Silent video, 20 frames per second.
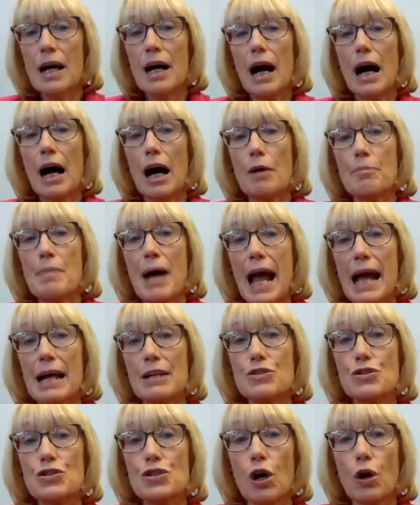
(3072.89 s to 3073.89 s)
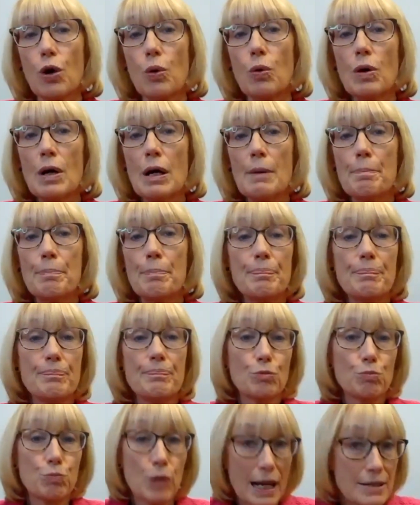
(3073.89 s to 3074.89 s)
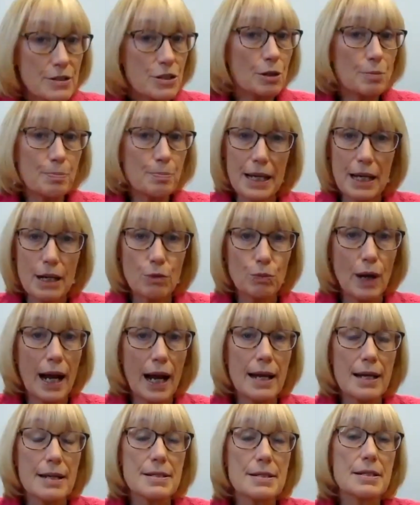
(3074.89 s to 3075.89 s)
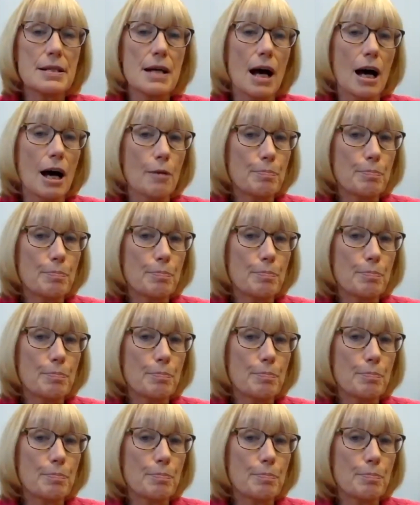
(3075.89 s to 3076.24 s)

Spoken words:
And so rents are being raised.